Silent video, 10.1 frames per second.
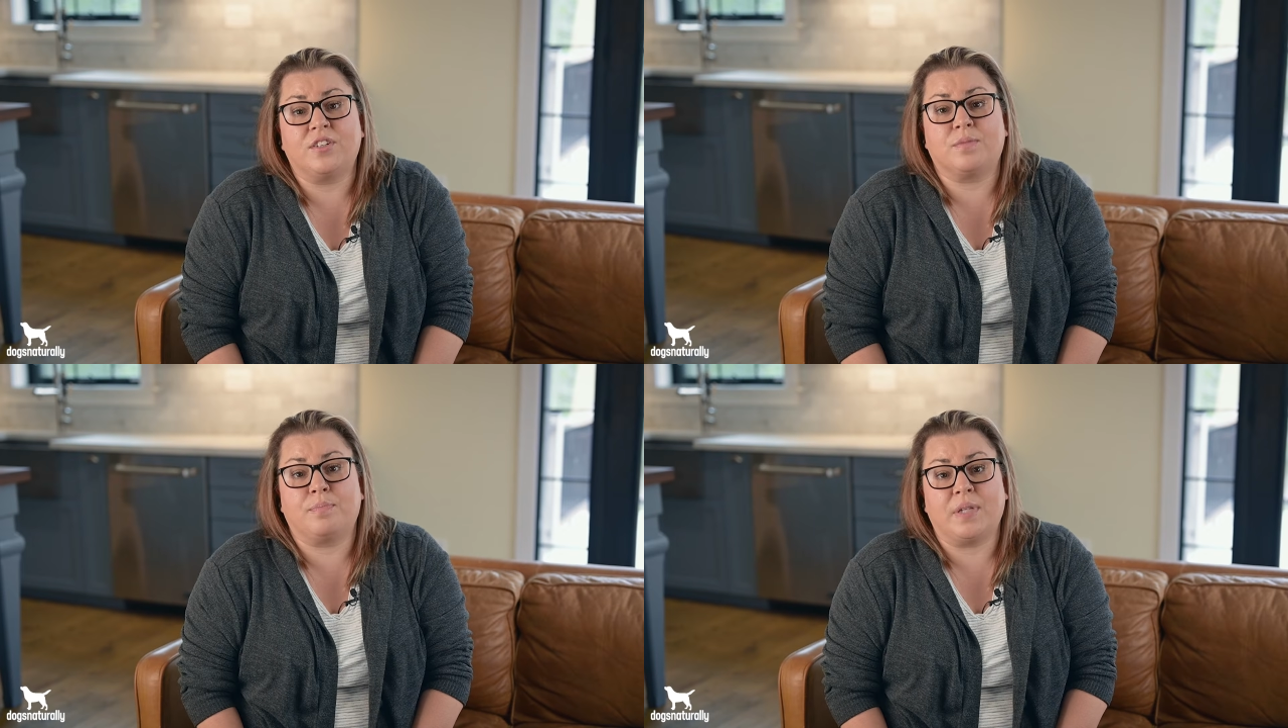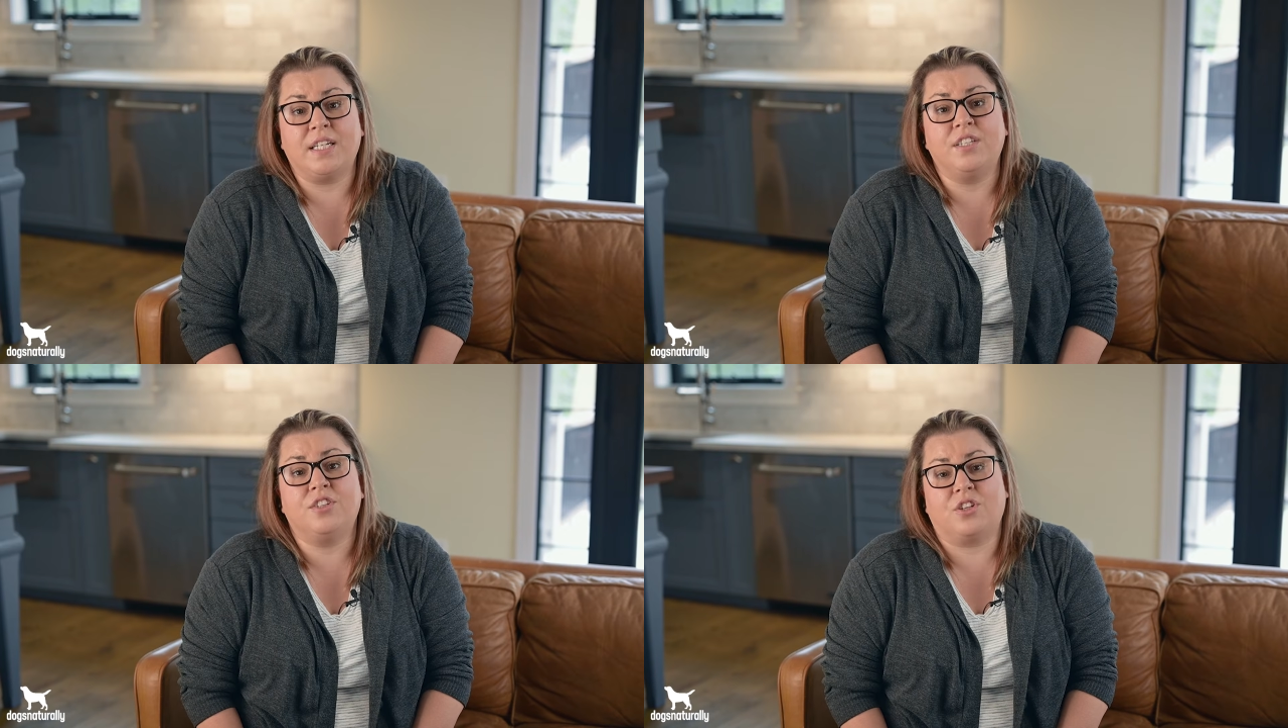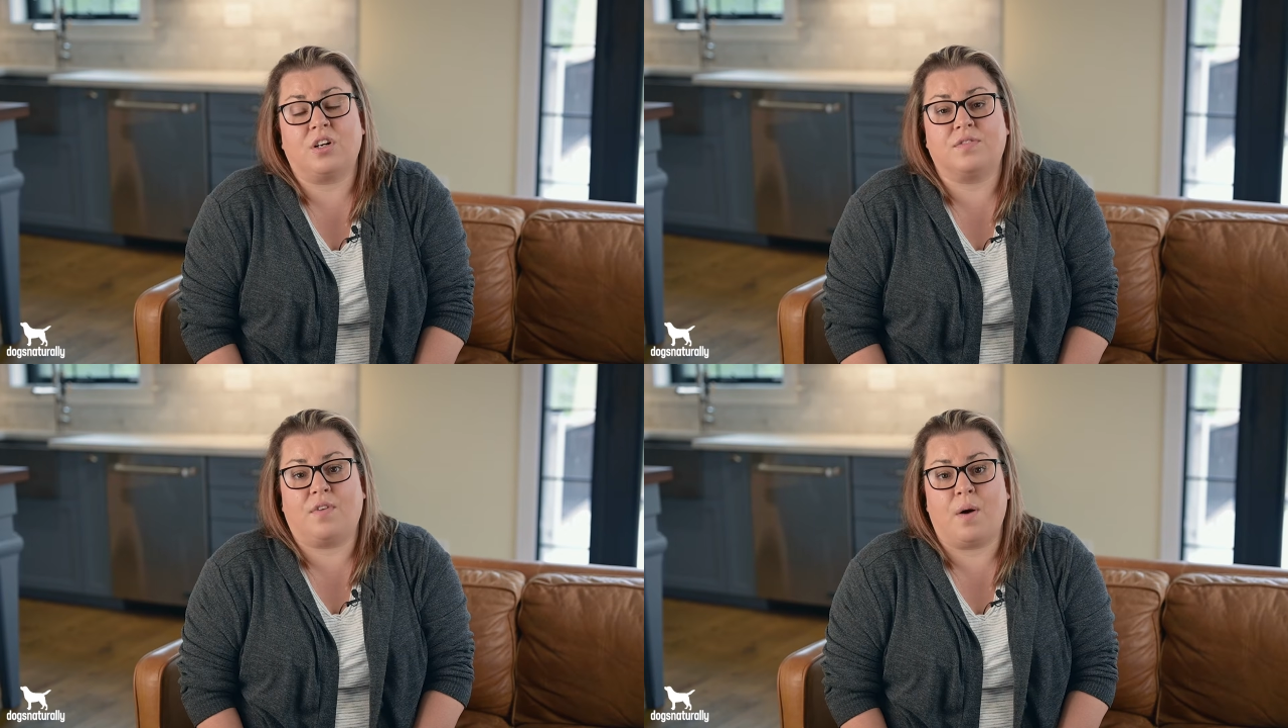there is blood in your
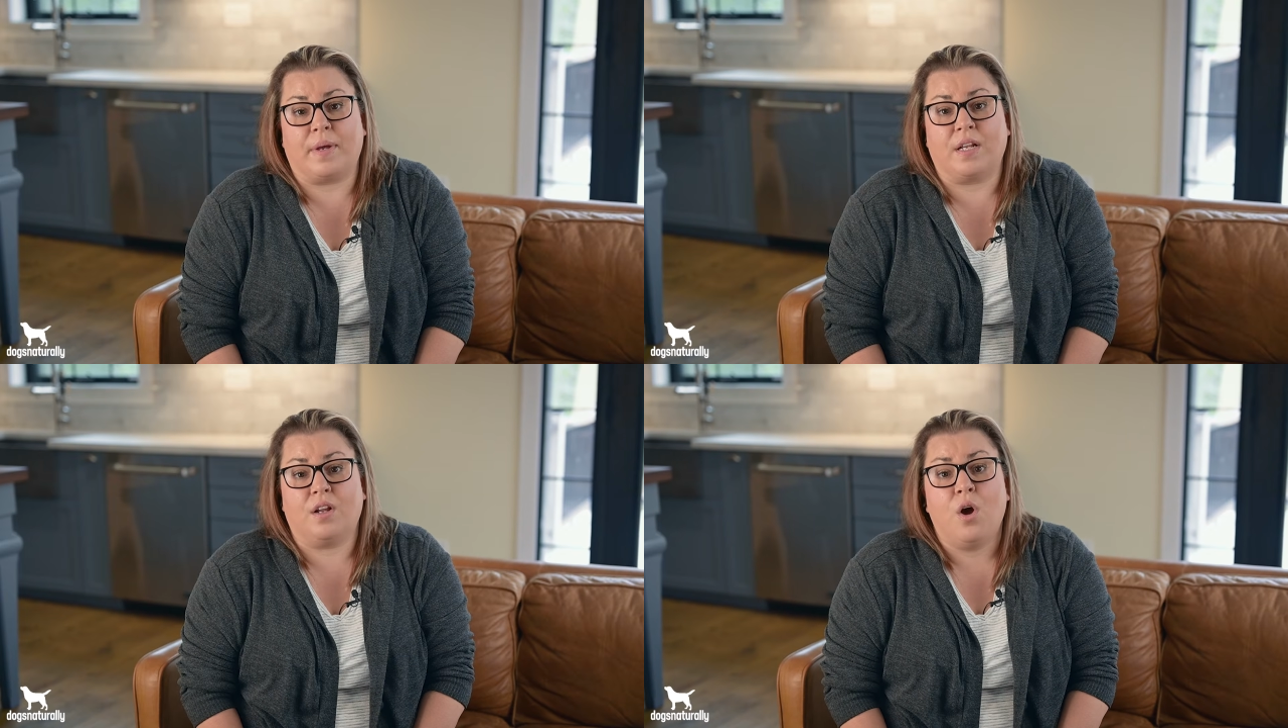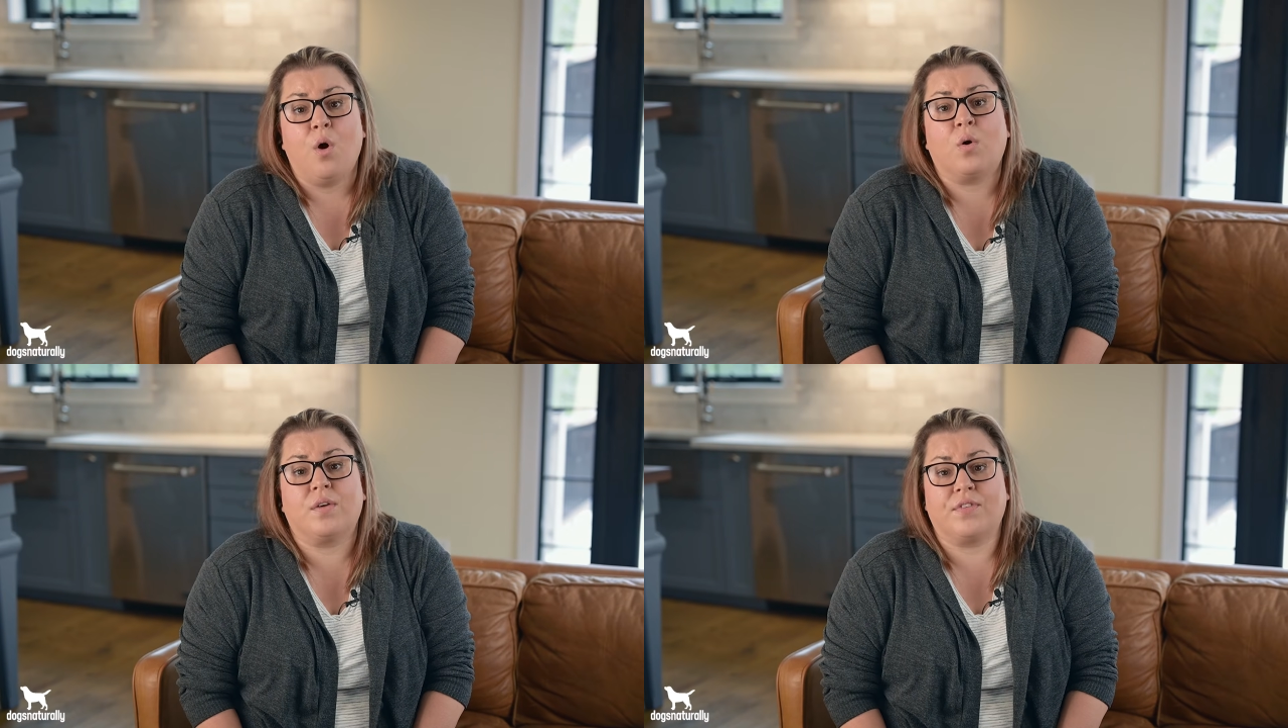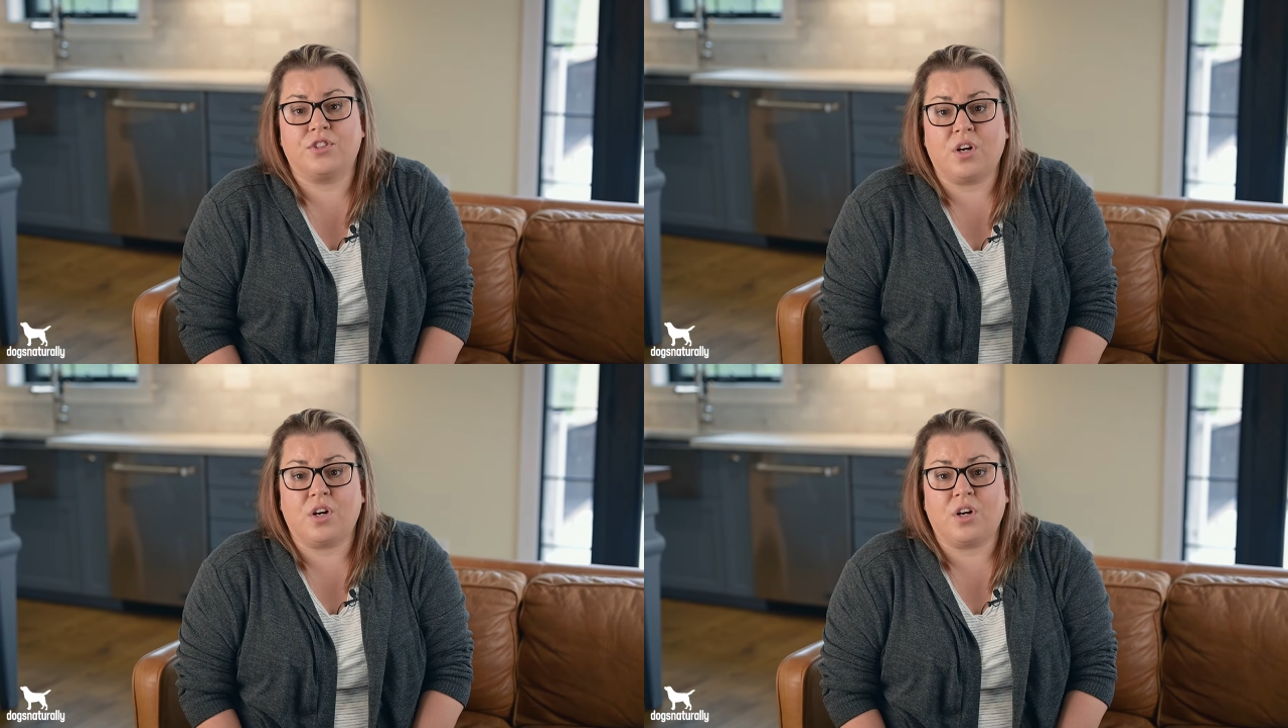dog's vomit, or if your